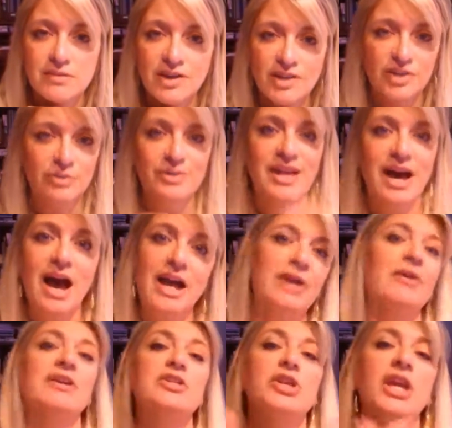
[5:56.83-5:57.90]
Are you in the
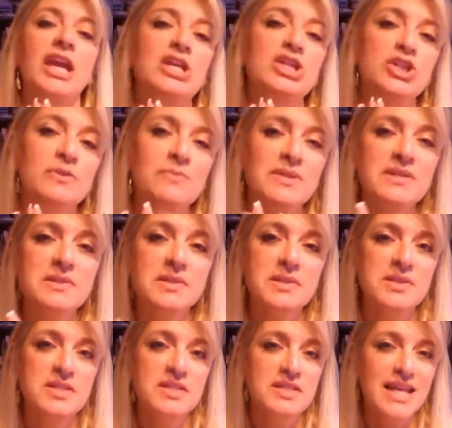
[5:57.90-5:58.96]
higher education
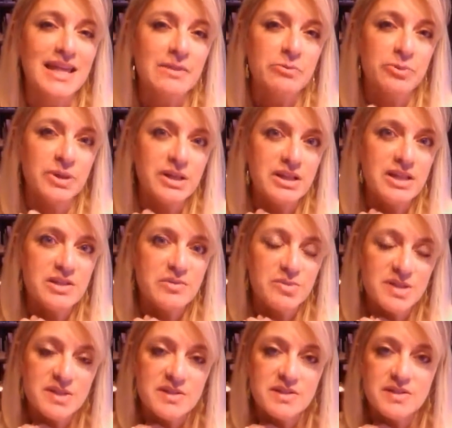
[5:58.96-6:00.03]
business? Is that really the
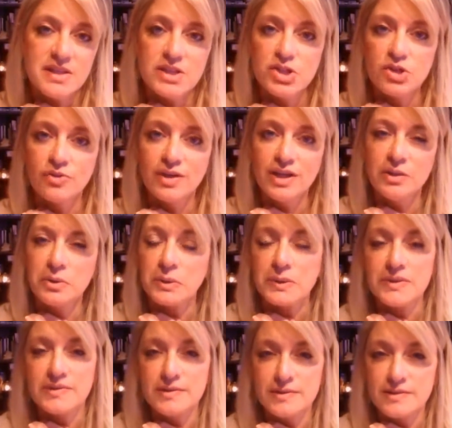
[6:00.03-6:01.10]
business that you're in, or
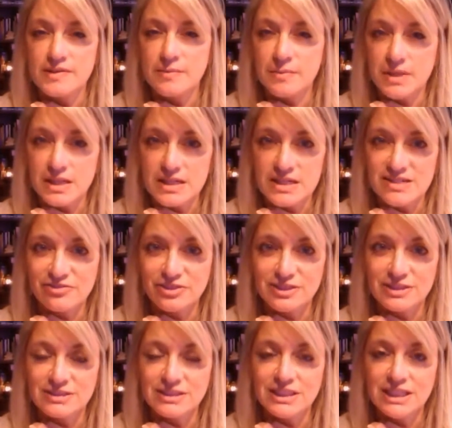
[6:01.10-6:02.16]
is it something
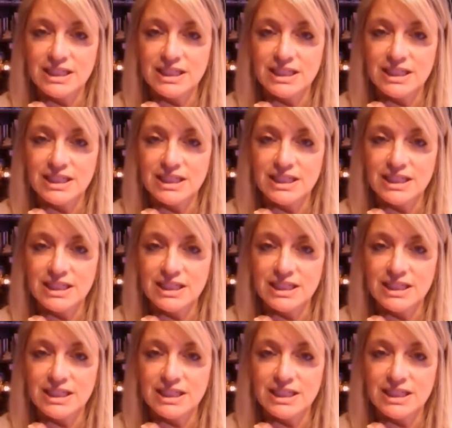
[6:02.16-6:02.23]
different?